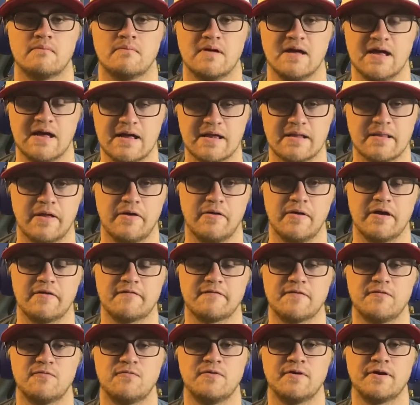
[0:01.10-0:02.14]
Hello
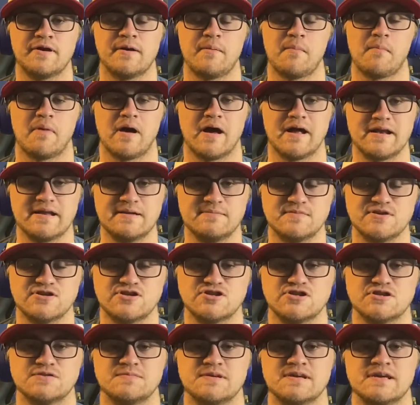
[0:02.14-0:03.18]
everyone, my name
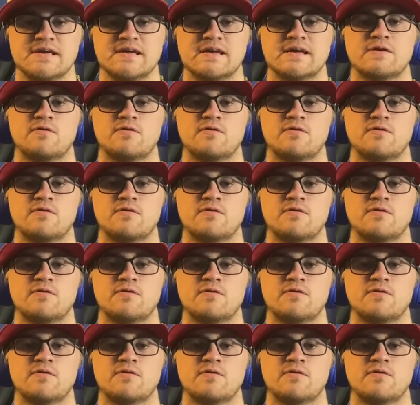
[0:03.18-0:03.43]
is Jimmy